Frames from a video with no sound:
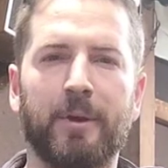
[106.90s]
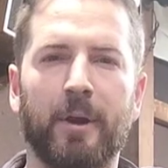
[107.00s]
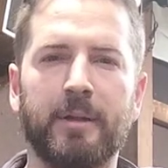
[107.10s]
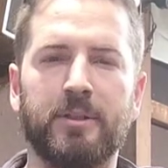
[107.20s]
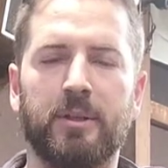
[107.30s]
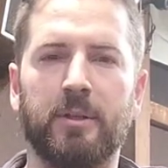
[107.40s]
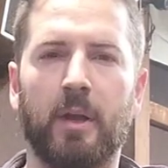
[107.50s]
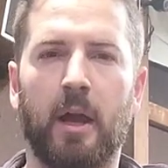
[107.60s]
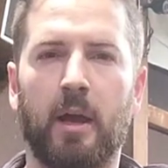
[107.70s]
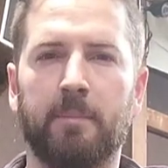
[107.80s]
crunch
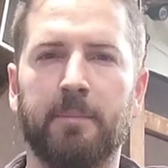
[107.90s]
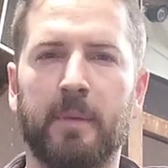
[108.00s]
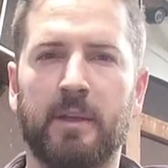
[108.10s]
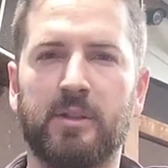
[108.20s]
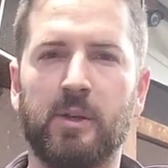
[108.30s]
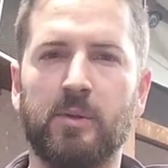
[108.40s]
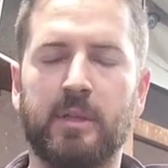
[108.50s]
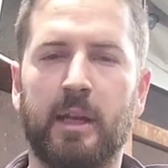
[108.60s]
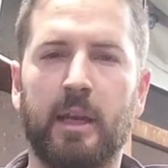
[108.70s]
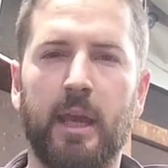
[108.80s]
excuse
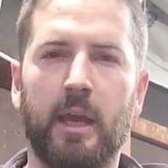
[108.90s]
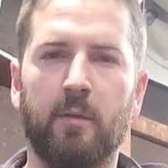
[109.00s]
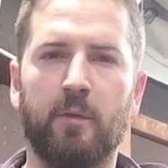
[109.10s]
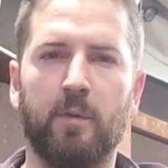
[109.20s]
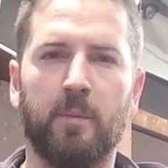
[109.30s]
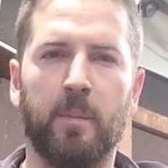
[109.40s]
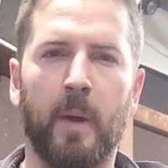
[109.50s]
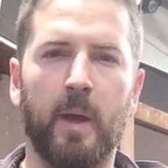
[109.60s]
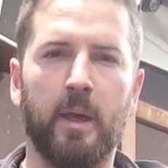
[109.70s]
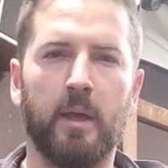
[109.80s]
that I have,
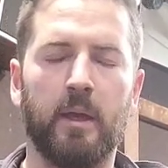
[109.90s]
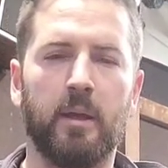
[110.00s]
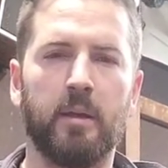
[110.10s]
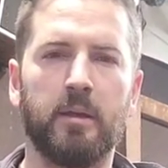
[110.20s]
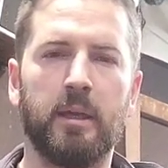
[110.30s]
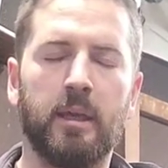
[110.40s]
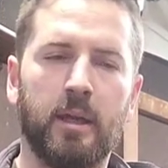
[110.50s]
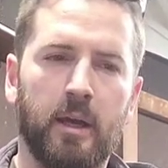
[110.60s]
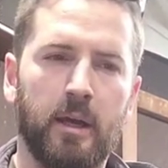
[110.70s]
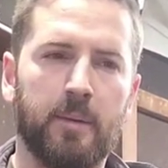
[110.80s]
but
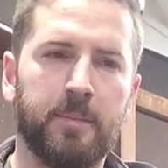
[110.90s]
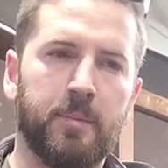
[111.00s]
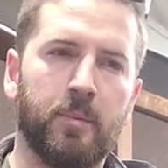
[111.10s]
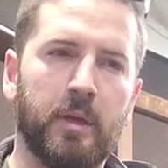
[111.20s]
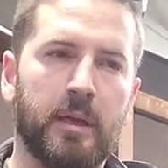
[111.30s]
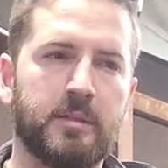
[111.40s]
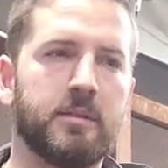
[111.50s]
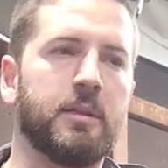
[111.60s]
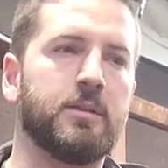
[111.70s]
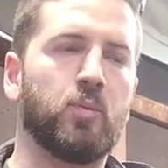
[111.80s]

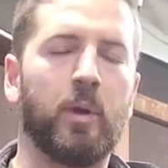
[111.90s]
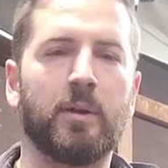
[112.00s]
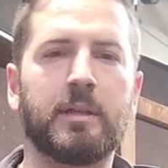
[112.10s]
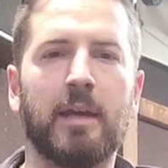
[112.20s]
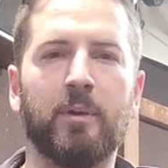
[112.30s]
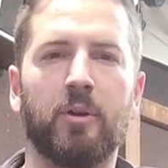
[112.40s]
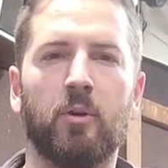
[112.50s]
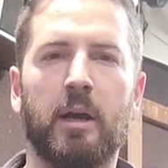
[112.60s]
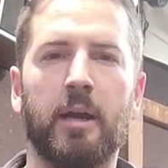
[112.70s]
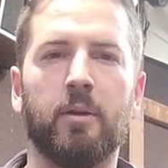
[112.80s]
it's winter time here in
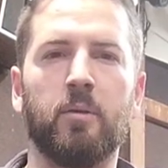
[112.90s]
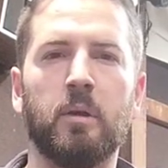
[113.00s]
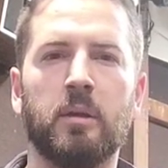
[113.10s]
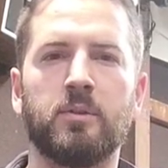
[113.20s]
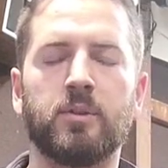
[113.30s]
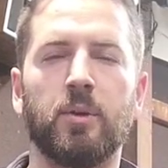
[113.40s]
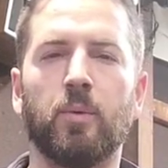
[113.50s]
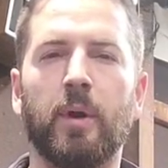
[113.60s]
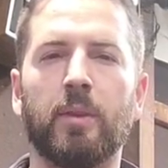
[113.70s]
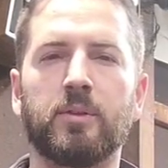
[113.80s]
Ohio, so
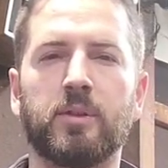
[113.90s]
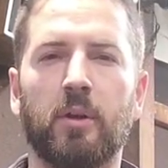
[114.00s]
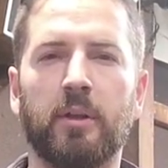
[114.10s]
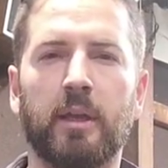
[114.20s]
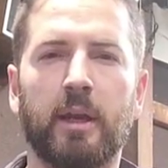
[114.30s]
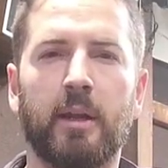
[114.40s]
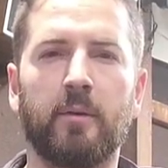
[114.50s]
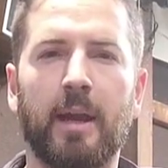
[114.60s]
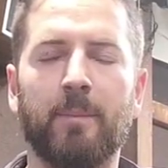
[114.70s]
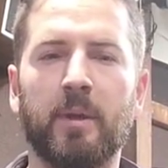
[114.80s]
the weather's starting to get kind
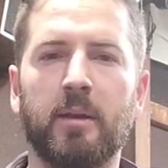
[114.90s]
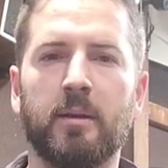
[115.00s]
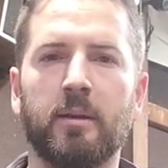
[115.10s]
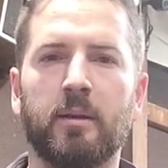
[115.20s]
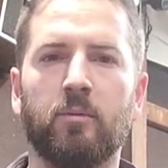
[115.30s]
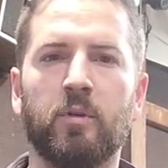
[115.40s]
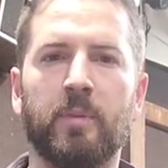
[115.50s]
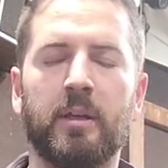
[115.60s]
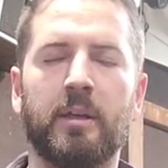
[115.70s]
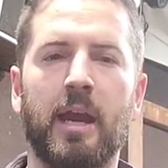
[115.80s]
of crappy. We've
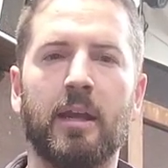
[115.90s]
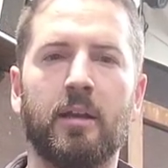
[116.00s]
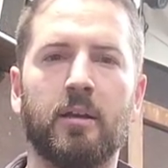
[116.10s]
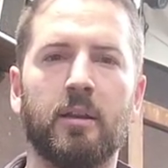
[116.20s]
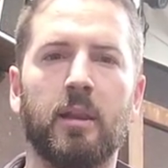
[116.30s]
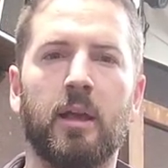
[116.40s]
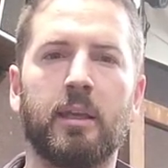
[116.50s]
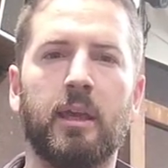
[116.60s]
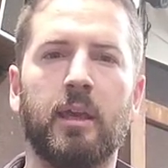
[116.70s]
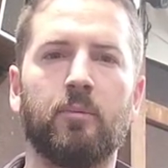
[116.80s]
been kind of
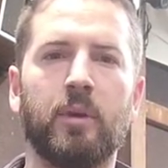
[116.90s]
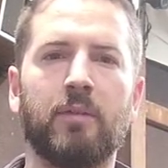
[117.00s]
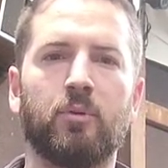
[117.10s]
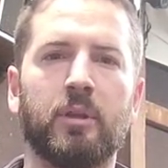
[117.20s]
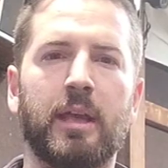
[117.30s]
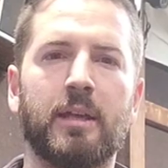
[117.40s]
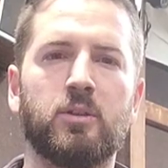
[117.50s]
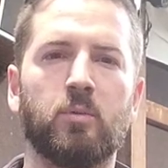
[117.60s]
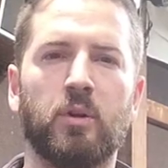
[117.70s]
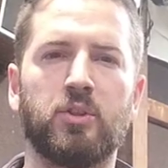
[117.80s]
lucky, and we haven't really
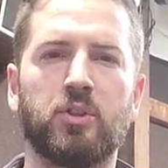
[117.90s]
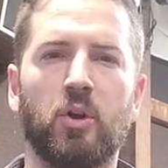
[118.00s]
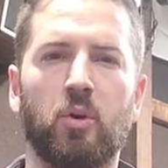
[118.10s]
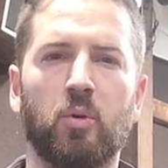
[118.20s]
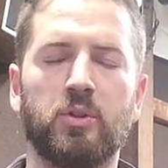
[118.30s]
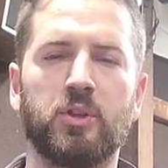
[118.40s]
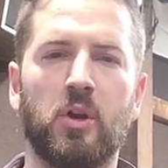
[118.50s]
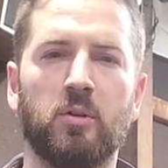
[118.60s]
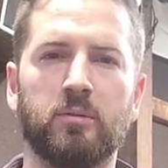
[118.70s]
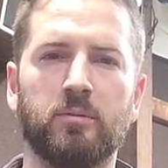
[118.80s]
had too much snow or
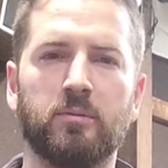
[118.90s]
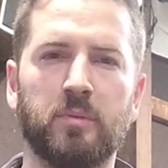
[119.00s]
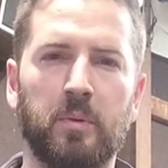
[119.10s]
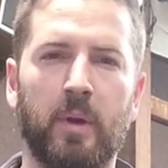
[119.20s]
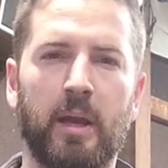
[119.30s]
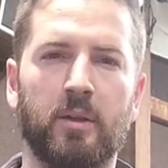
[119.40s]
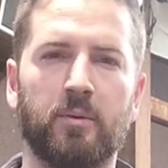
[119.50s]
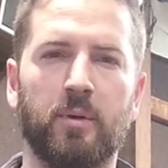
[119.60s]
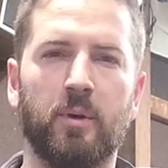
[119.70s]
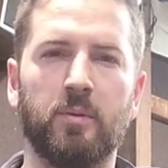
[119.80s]
salt and rain on
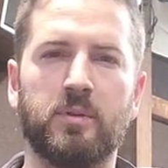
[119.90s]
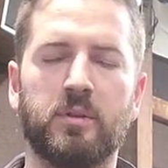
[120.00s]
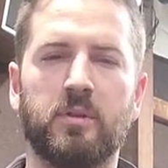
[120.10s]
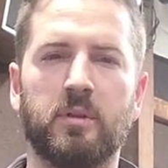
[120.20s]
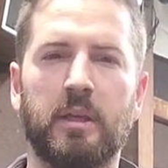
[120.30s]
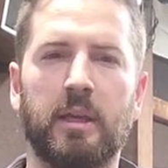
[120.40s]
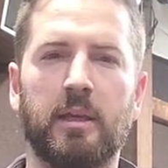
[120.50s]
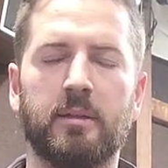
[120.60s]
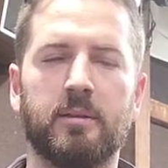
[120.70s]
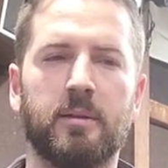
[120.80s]
the roads.
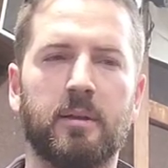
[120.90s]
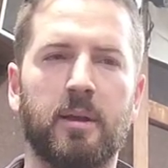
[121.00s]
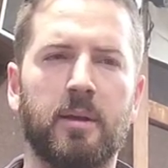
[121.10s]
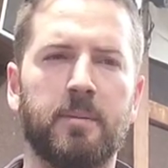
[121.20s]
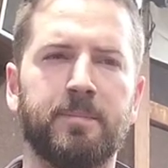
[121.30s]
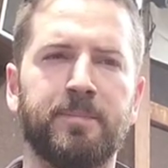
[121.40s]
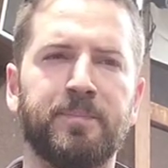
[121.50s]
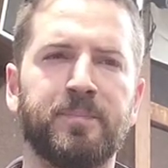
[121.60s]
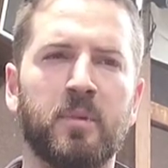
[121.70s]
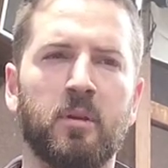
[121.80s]
And I
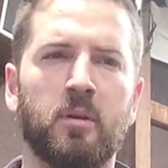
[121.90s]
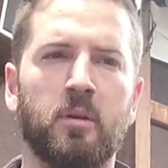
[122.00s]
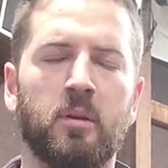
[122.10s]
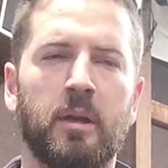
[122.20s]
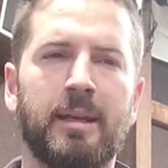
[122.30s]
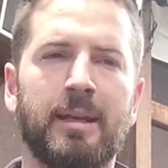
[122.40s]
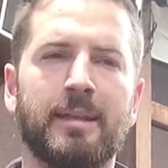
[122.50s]
need to